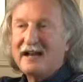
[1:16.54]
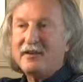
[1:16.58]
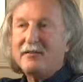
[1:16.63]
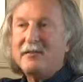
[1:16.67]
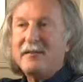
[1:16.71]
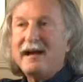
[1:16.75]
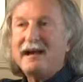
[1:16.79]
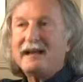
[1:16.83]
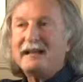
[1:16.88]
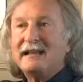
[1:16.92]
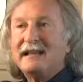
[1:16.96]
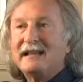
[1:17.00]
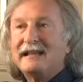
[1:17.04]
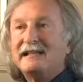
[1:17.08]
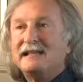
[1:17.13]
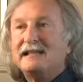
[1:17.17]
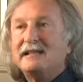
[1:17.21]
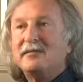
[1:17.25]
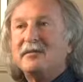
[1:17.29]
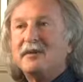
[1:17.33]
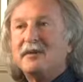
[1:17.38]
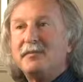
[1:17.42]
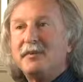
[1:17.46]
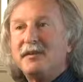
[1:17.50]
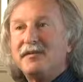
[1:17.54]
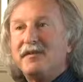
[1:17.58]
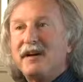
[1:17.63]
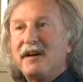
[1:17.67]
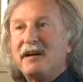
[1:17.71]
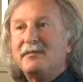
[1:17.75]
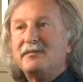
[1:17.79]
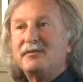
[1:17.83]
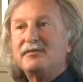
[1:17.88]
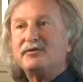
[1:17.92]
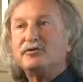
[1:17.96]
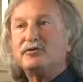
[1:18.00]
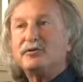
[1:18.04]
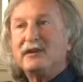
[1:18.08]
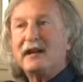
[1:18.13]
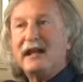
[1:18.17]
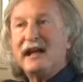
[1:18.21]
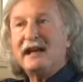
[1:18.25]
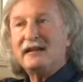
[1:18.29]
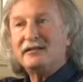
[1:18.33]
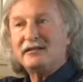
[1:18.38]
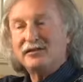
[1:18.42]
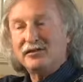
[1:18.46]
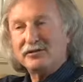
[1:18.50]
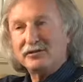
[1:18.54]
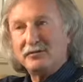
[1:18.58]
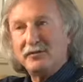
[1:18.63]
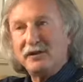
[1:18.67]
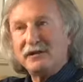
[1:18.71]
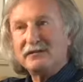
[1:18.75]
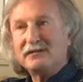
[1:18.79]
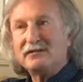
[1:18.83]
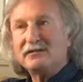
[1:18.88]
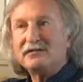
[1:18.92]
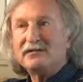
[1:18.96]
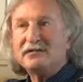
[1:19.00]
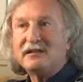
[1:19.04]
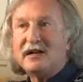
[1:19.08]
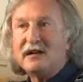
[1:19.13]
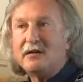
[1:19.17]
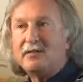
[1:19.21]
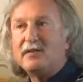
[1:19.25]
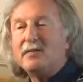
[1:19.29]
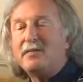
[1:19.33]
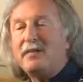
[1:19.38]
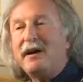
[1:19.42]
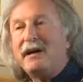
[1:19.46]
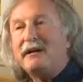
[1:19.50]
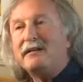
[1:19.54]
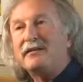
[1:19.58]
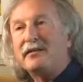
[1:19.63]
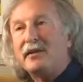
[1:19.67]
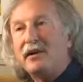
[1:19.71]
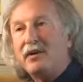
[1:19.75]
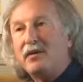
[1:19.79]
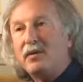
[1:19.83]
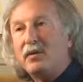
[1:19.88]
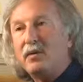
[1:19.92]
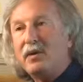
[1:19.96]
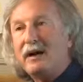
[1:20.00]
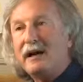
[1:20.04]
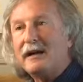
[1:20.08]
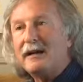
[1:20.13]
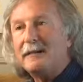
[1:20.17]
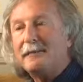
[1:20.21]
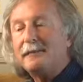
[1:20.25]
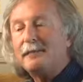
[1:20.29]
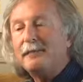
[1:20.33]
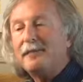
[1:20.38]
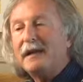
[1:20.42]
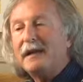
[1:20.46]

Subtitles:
And the magnesium and the B vitamins relax those muscles and help the pain to go away.